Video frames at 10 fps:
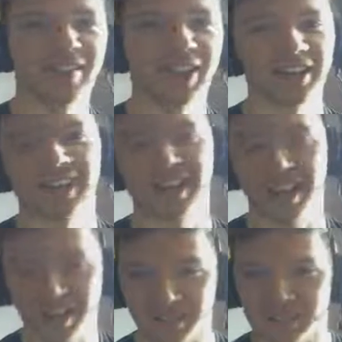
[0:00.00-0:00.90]
Like the
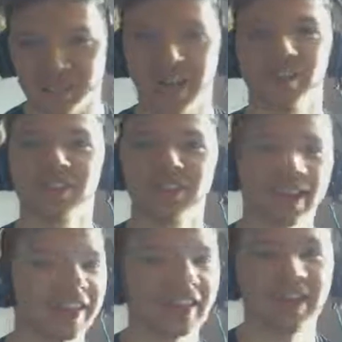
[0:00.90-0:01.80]
guy comes down,
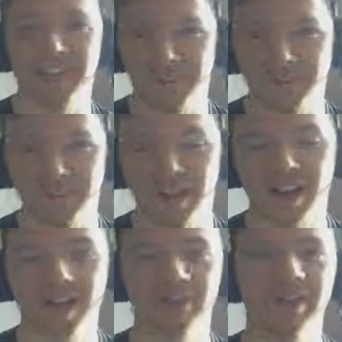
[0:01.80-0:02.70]
they live in a
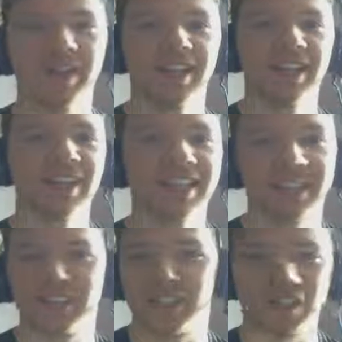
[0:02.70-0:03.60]
farm. He's
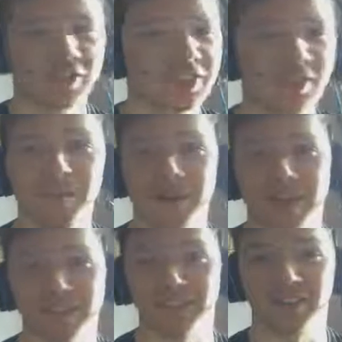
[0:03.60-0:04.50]
literally got the
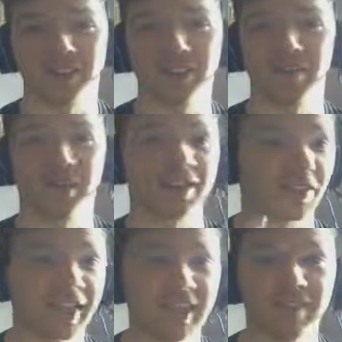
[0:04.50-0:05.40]
superpowers, like fucking Superman. He's
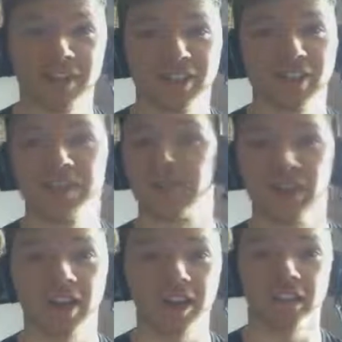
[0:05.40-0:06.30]
got heat vision,
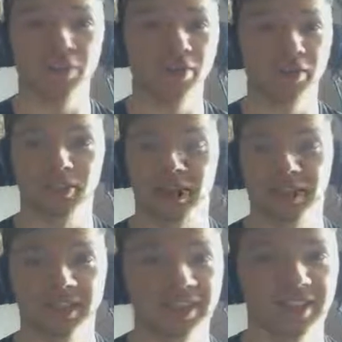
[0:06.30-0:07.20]
flies, super
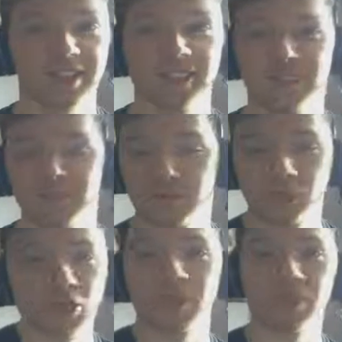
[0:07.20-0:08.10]
strength,
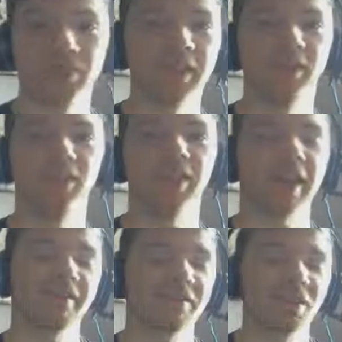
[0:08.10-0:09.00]
super speed, all
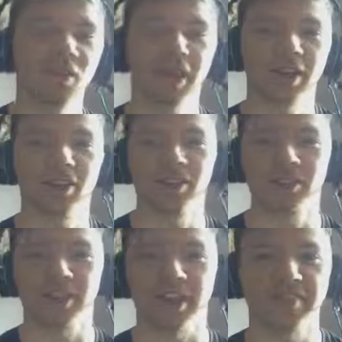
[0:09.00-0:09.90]
that cool
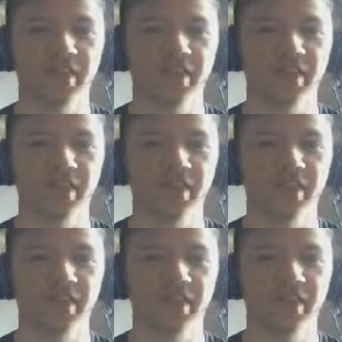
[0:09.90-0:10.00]
stuff.